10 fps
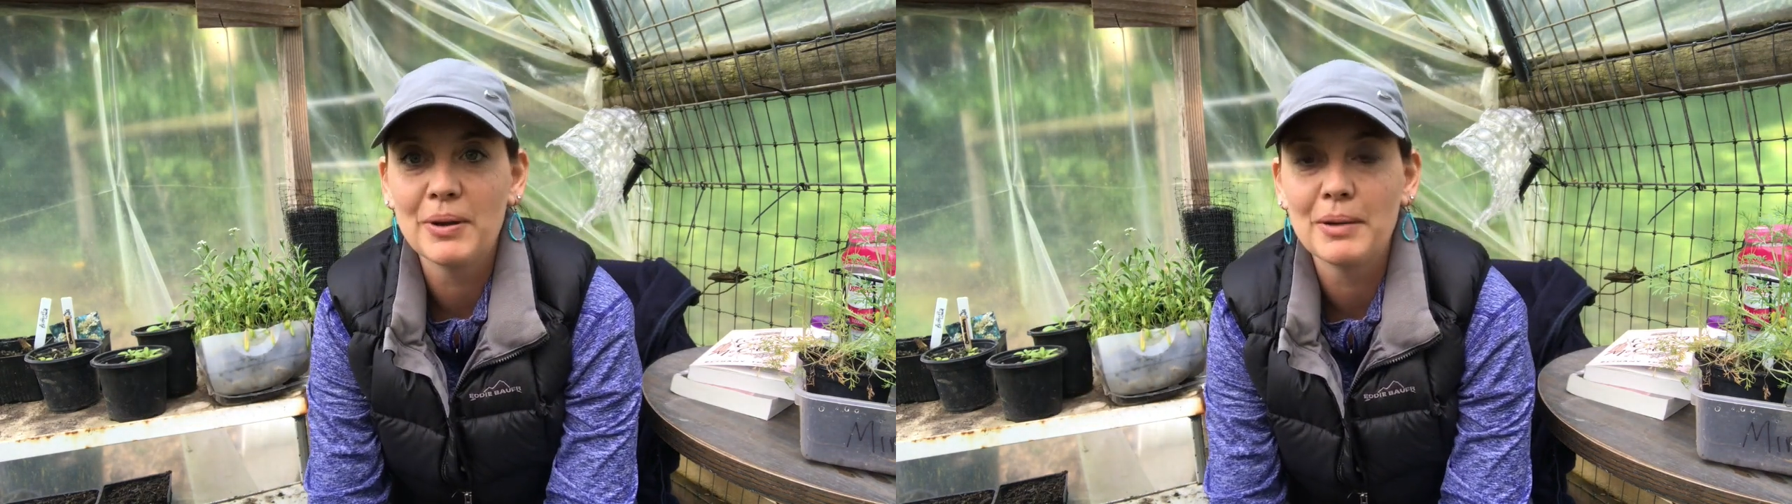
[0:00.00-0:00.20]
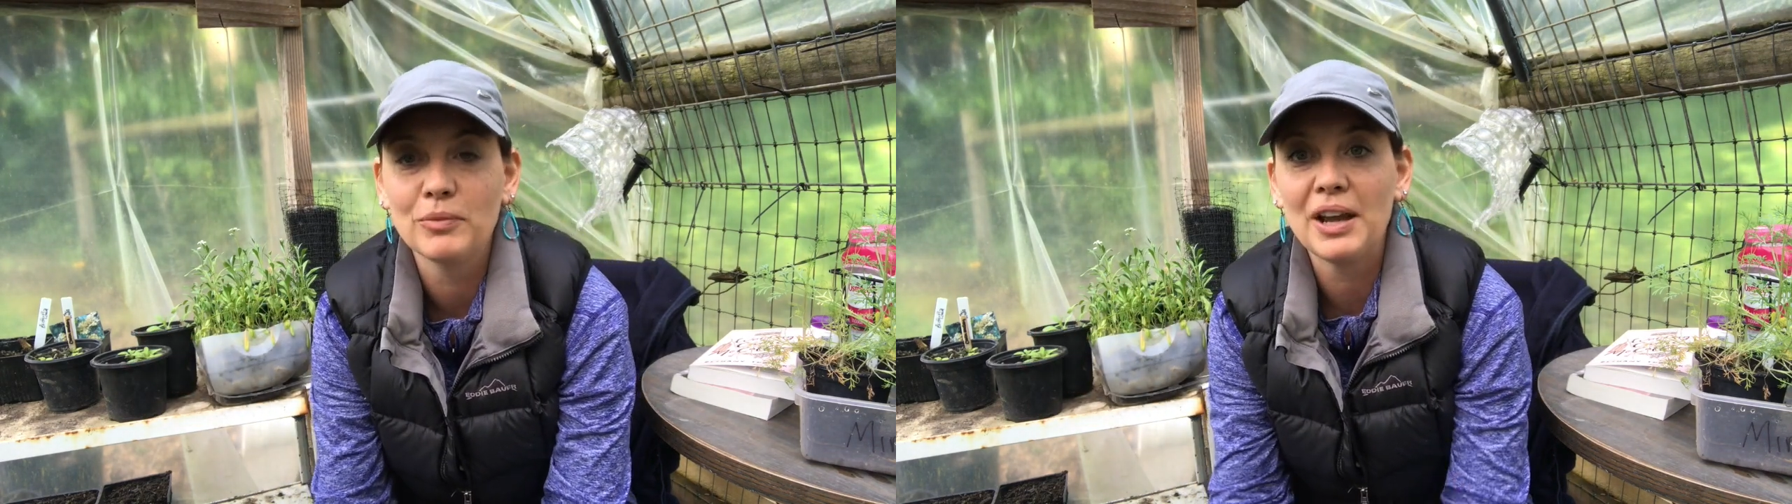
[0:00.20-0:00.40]

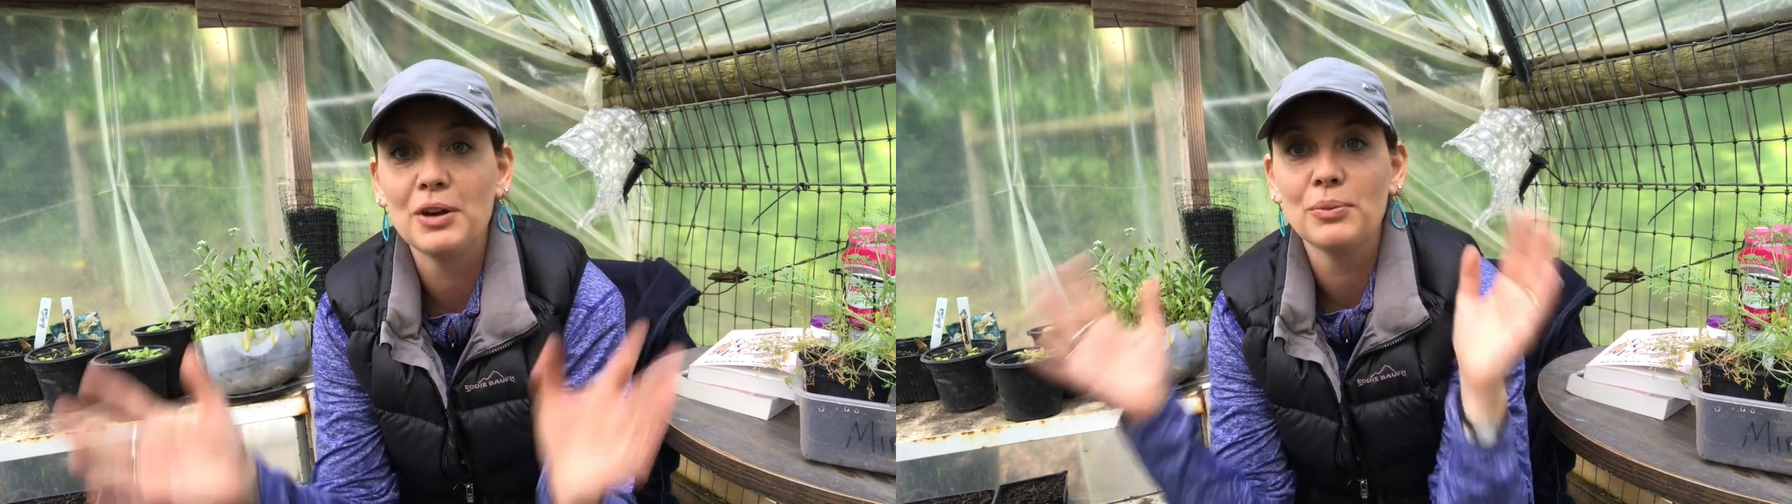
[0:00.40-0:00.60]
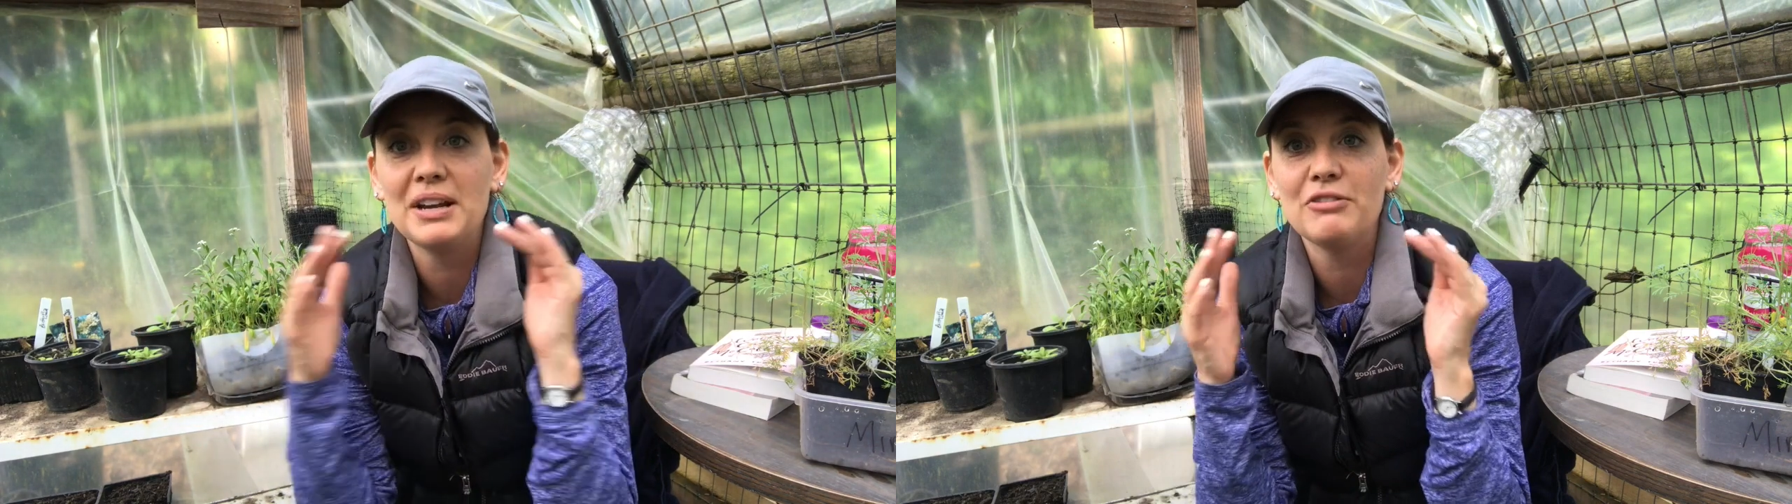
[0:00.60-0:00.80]
but I'm
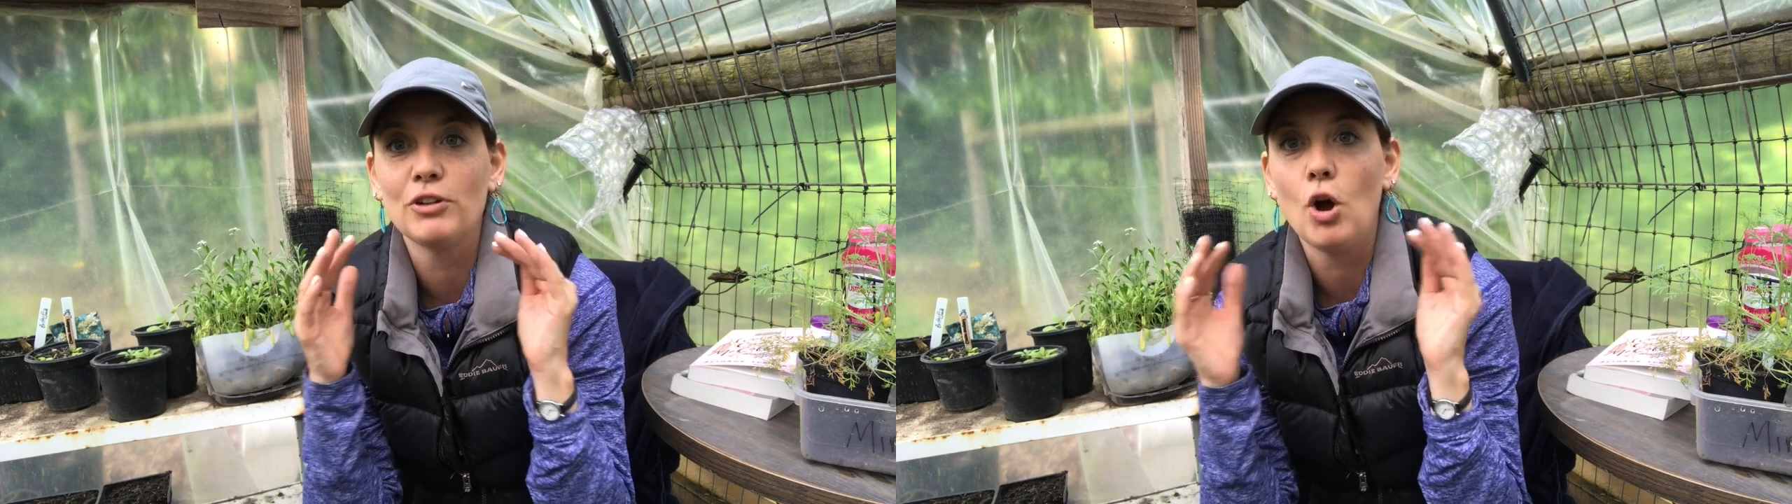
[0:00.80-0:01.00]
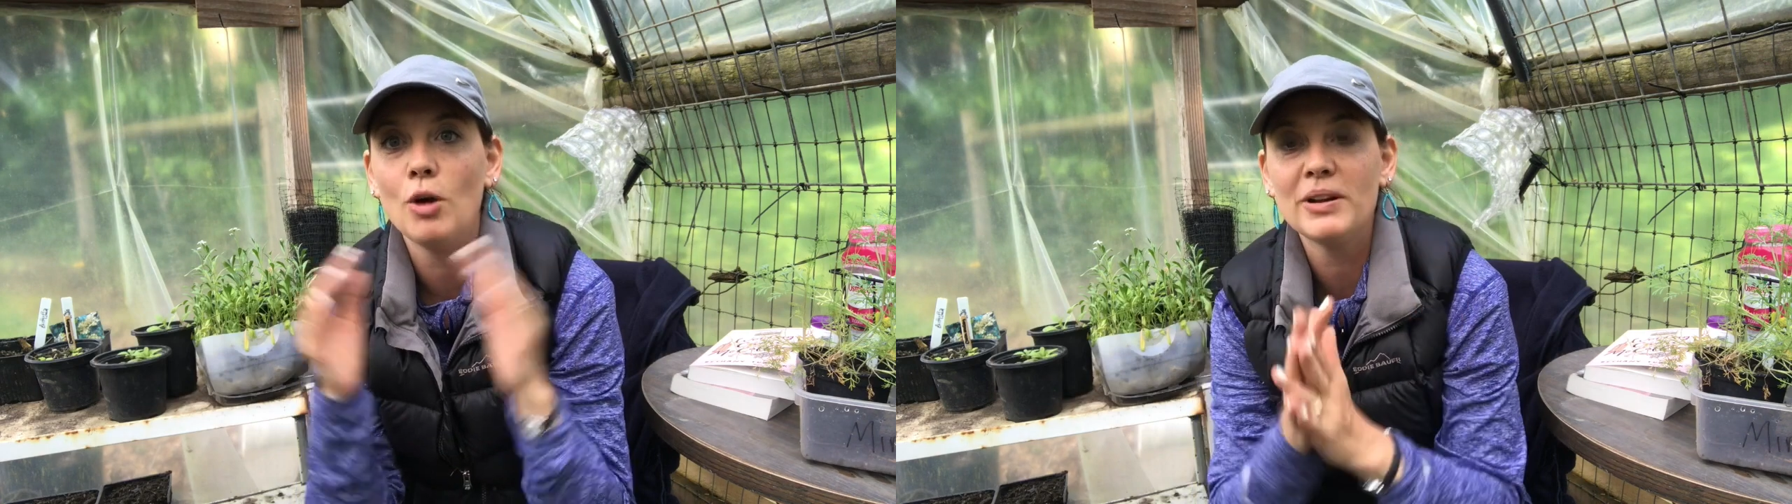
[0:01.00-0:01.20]
kind of ready
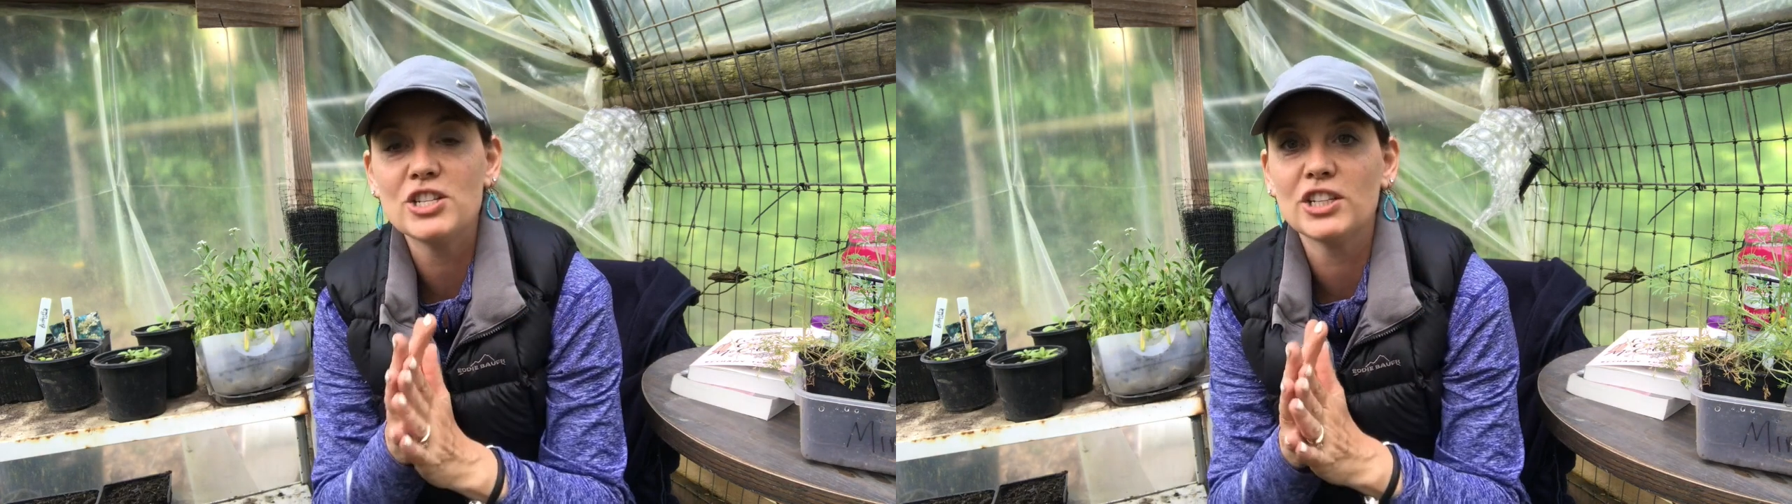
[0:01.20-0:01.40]
for all my